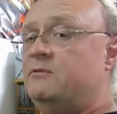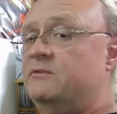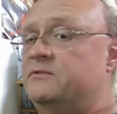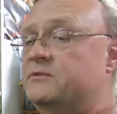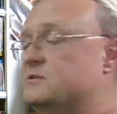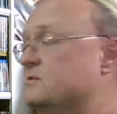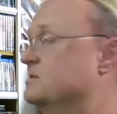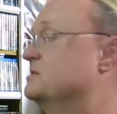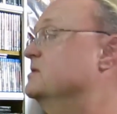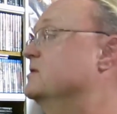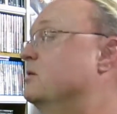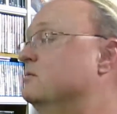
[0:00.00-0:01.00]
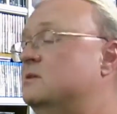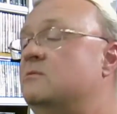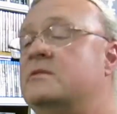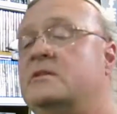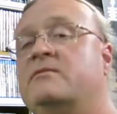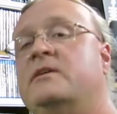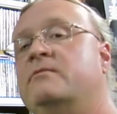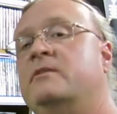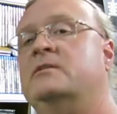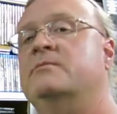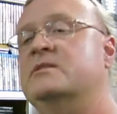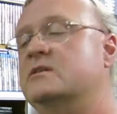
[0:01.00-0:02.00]
one first because it's the only one that I've had a
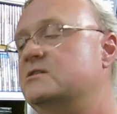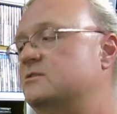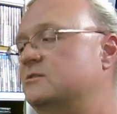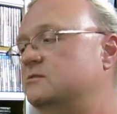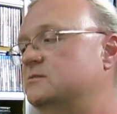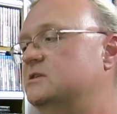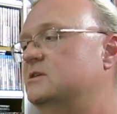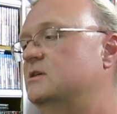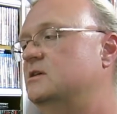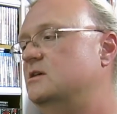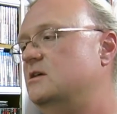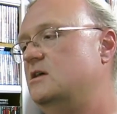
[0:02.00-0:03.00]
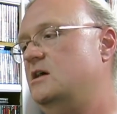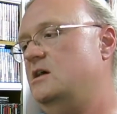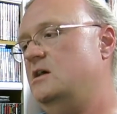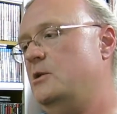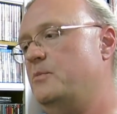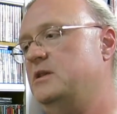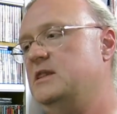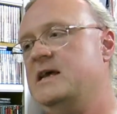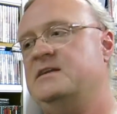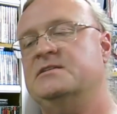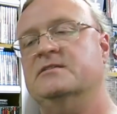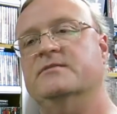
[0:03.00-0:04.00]
recommendation on.
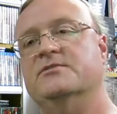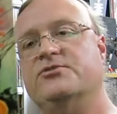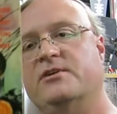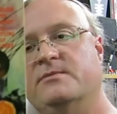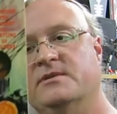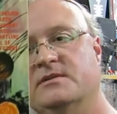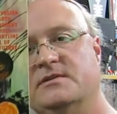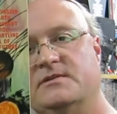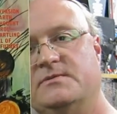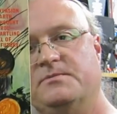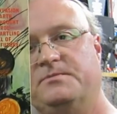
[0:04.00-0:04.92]
Planet of the Dreamers.